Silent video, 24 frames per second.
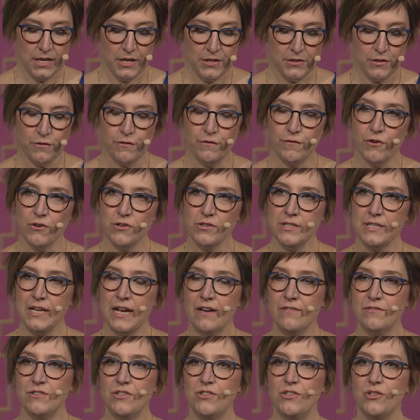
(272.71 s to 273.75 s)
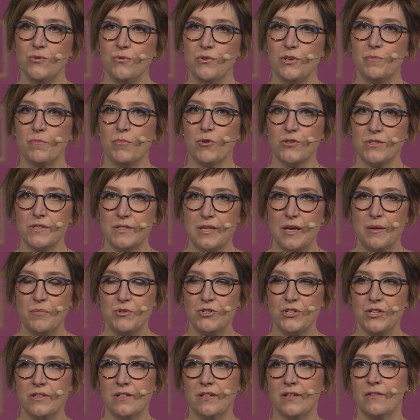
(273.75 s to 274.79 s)
The first have to do with
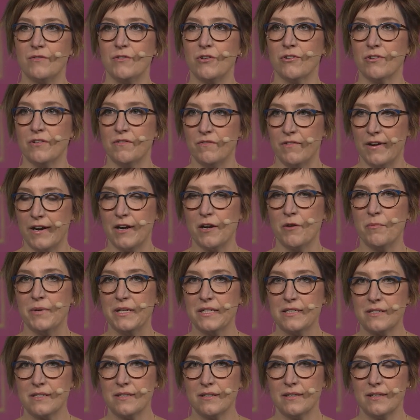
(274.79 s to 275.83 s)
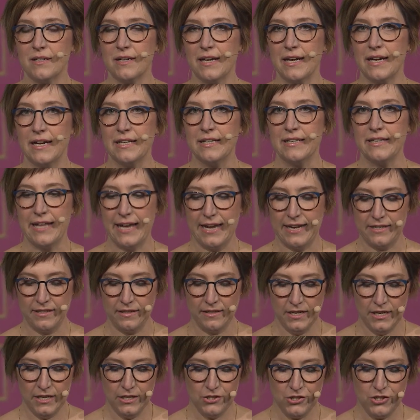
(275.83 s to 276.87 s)
perception of your environment and
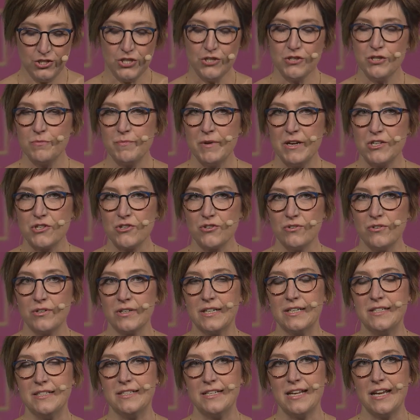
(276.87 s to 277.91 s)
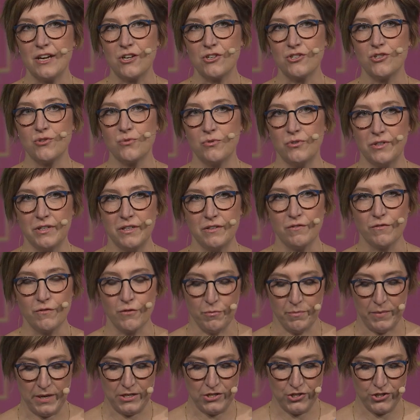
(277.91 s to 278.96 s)
that geospatial contextual
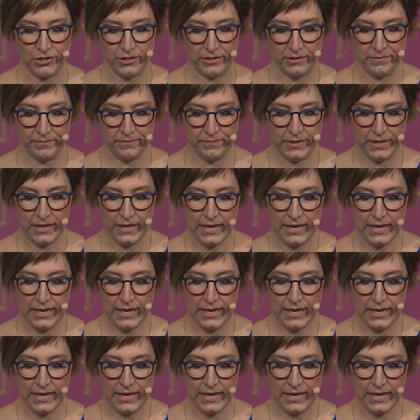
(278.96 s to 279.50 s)
information,